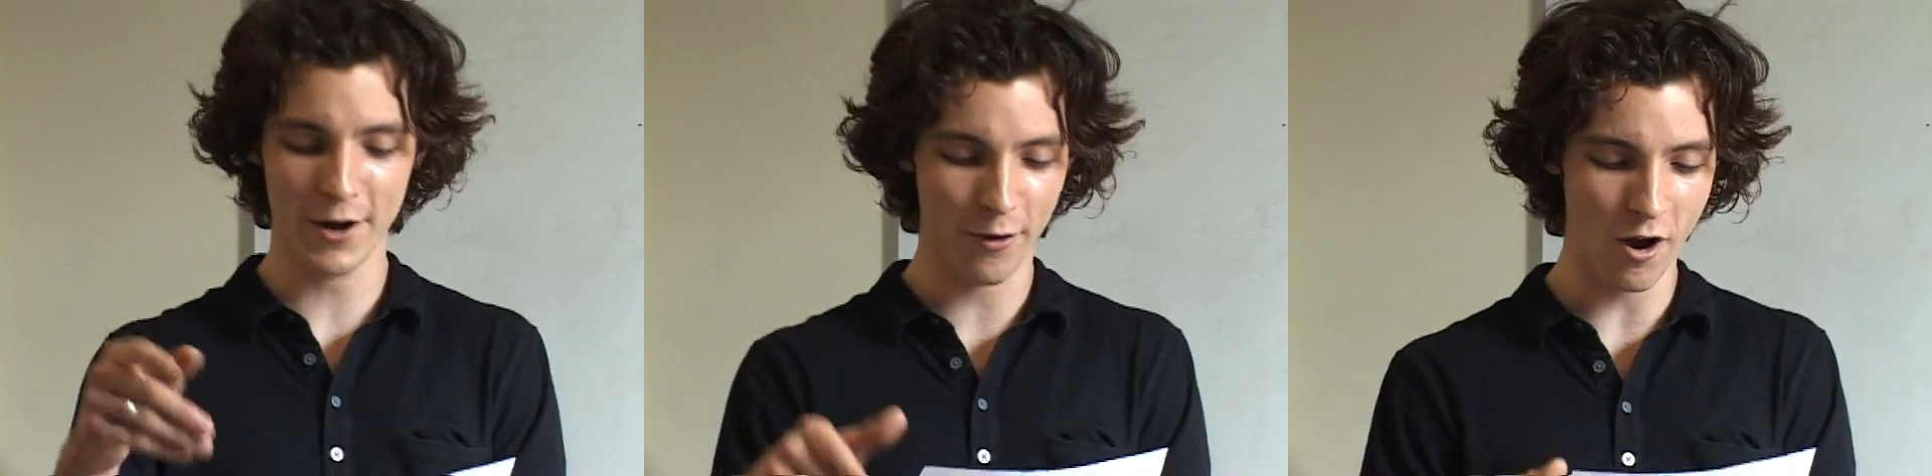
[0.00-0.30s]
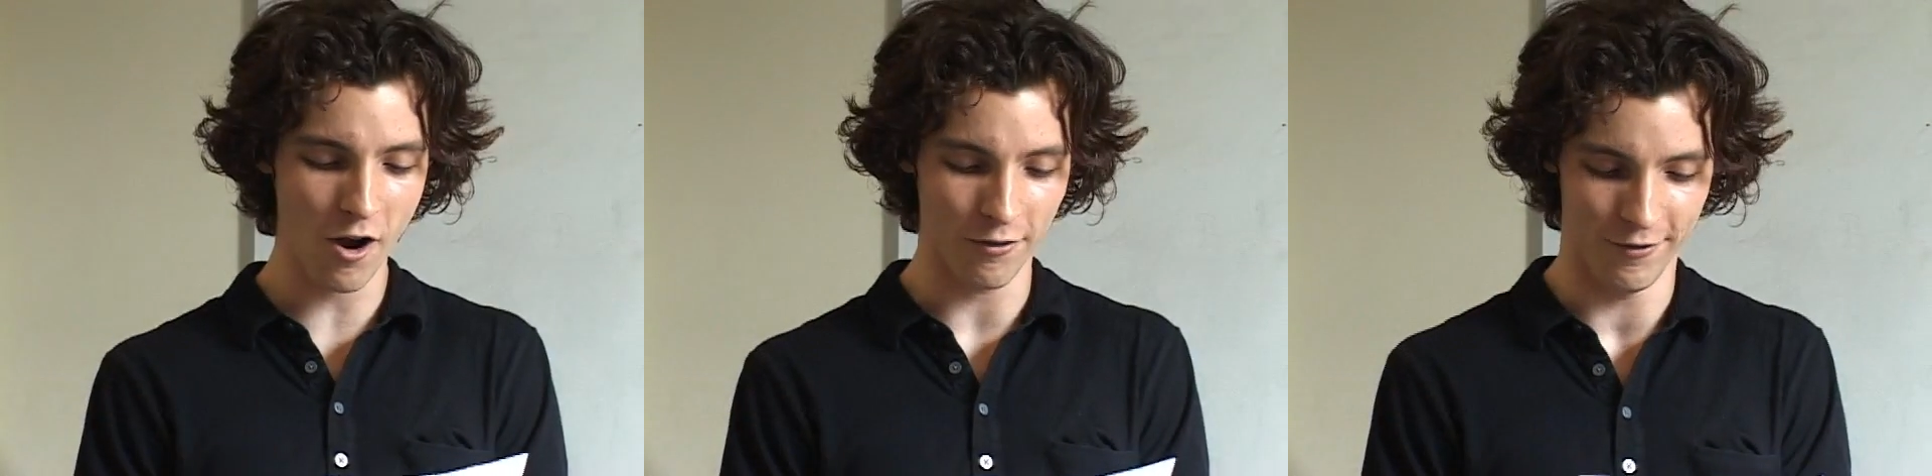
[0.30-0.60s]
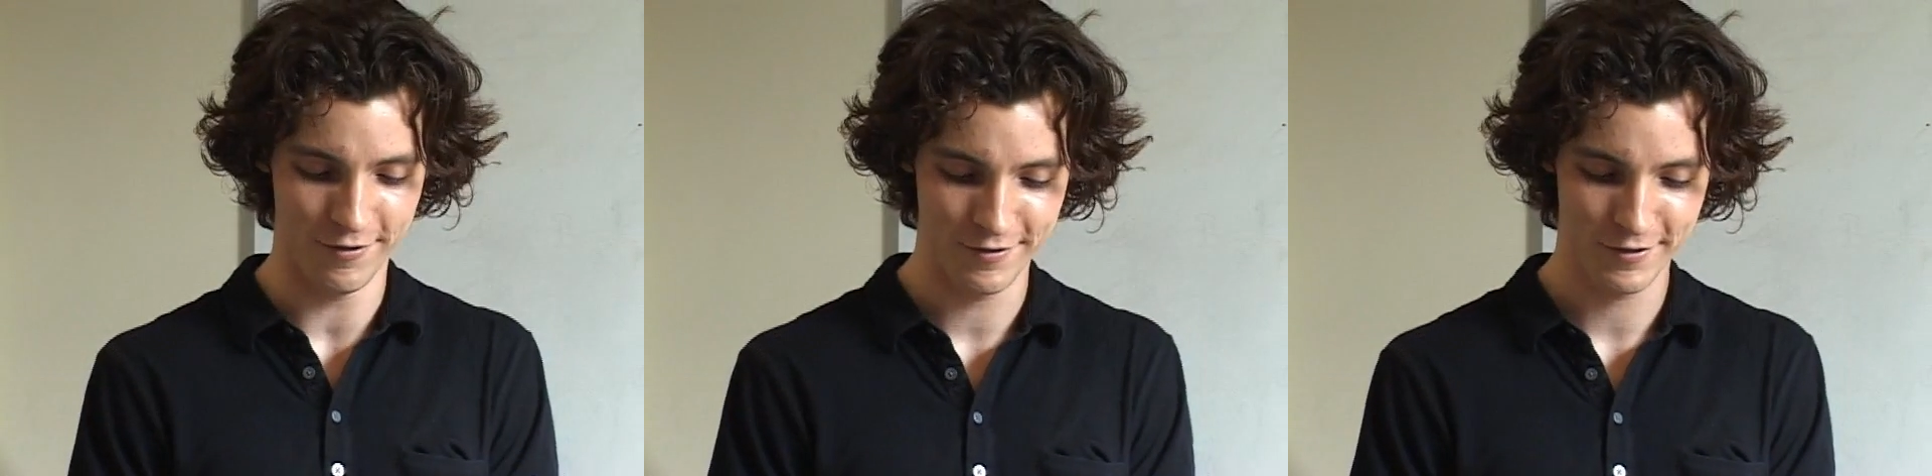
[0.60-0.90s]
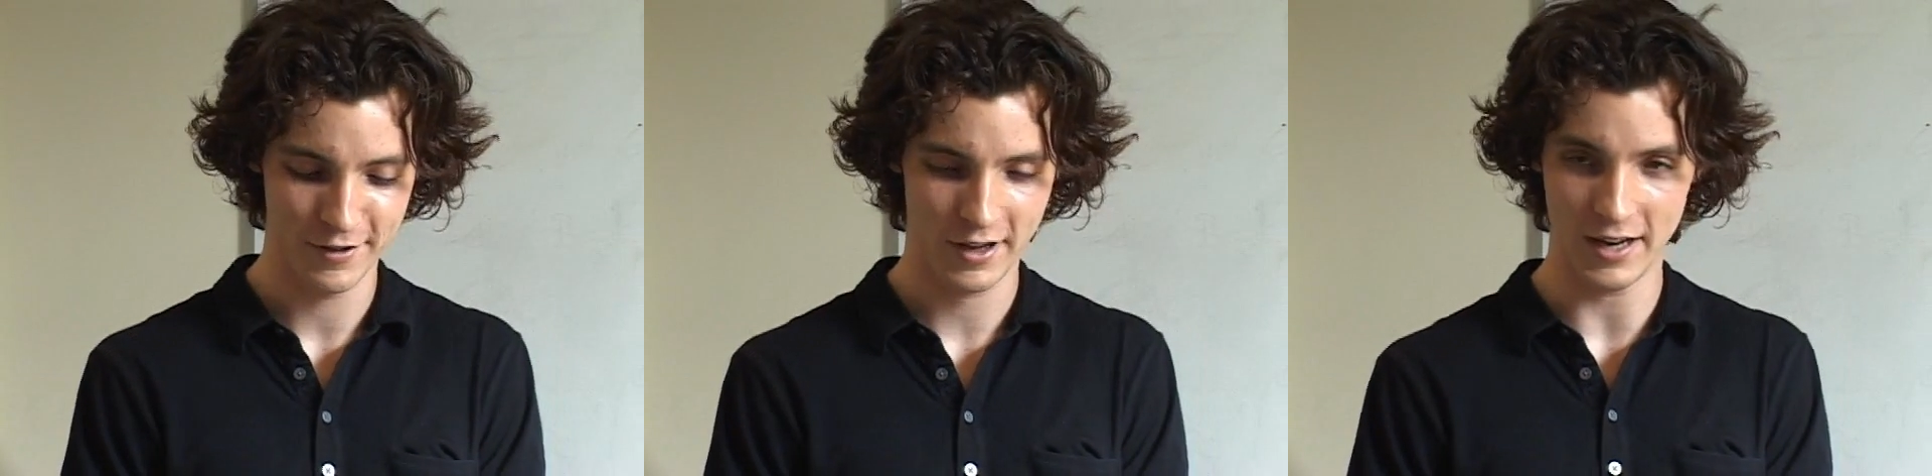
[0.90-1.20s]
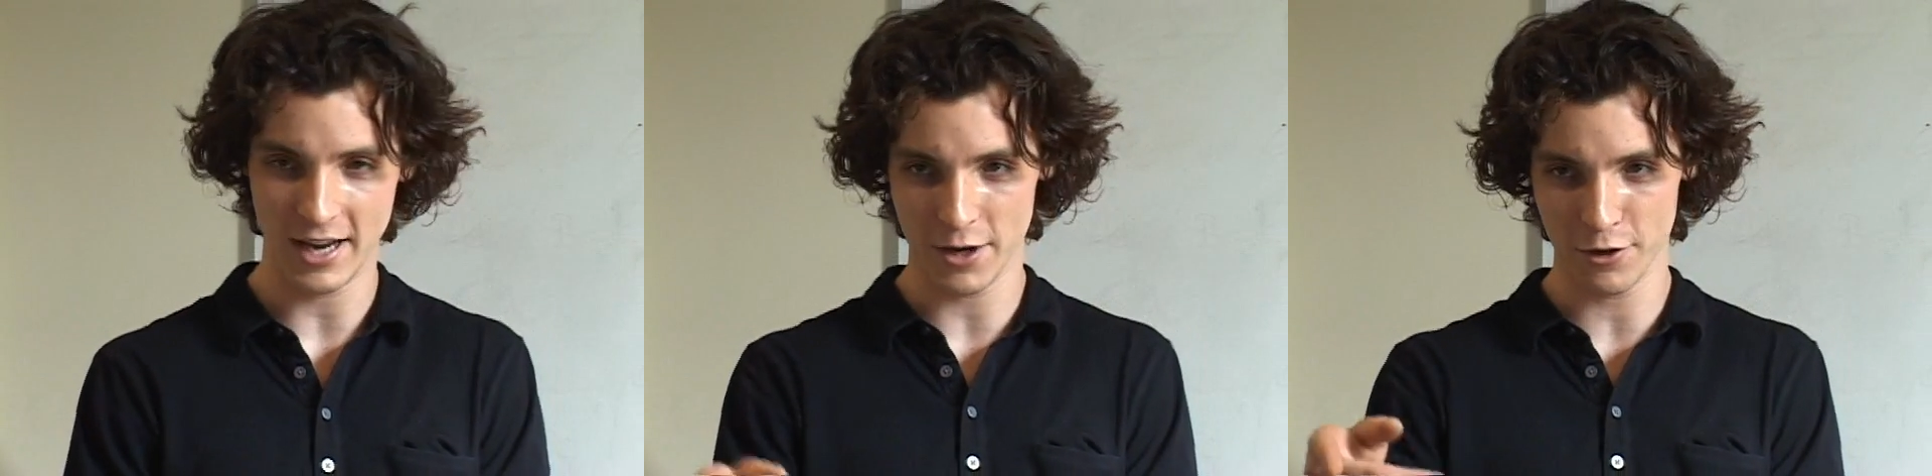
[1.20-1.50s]
Krohn,
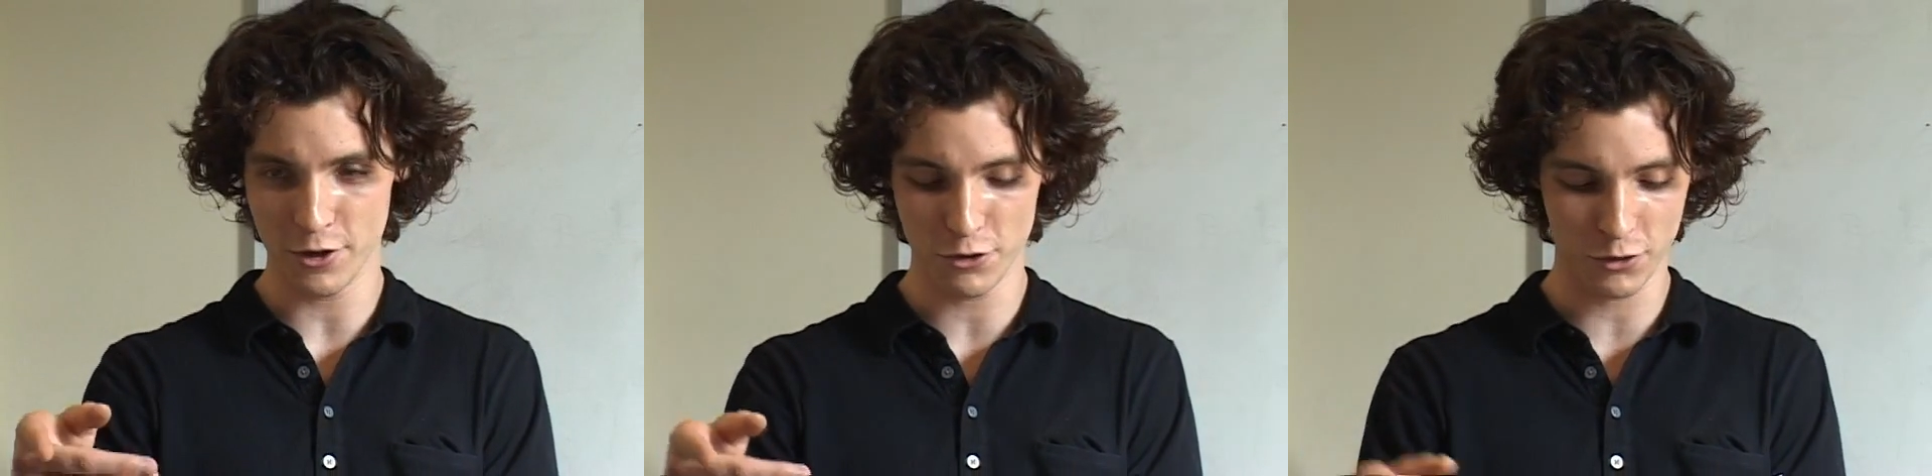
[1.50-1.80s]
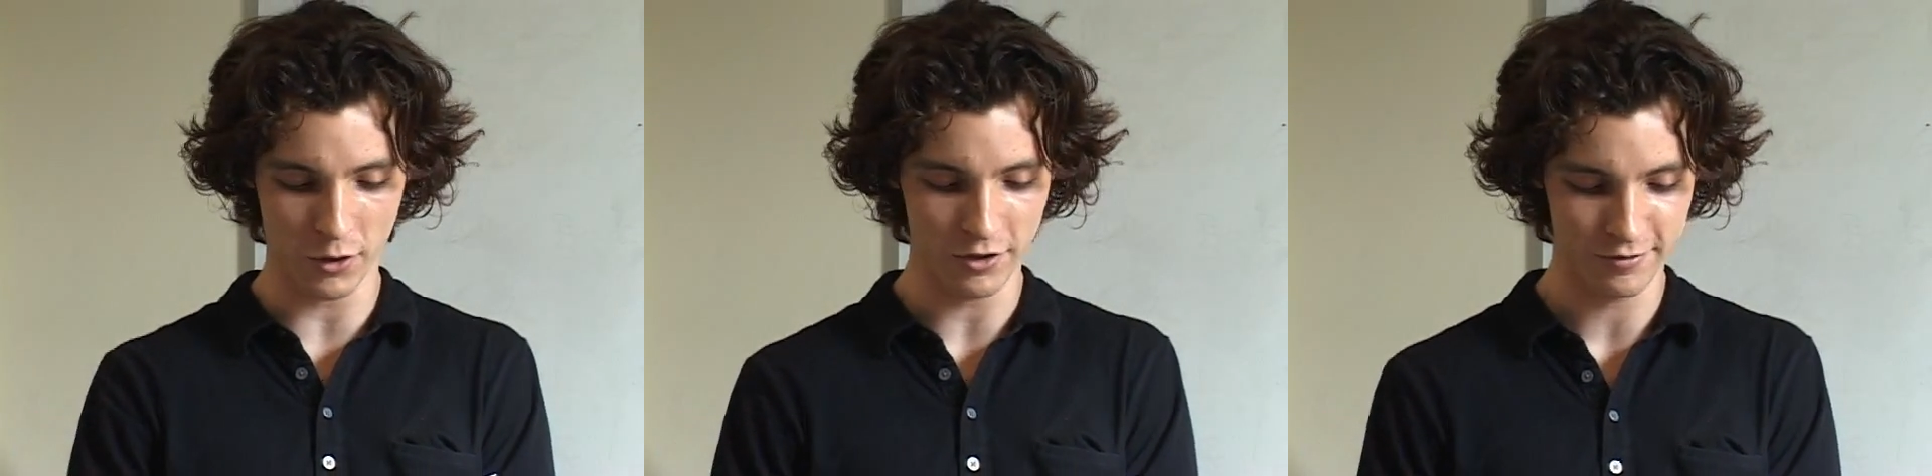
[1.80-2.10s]
Can I get you the usual?